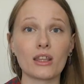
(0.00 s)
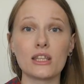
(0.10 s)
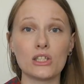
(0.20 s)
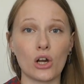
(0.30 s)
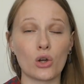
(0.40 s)

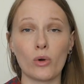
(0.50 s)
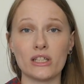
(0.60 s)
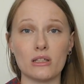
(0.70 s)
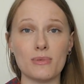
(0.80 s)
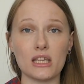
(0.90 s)
These are
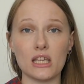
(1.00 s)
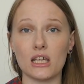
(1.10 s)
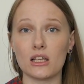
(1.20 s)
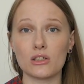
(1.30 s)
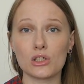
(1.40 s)
going to
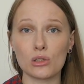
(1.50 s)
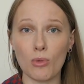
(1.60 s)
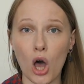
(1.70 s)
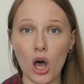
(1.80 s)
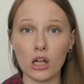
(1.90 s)
be
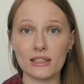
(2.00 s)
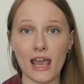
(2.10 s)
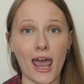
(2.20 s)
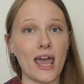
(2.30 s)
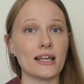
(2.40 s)
small
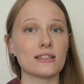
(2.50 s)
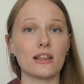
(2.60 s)
tags.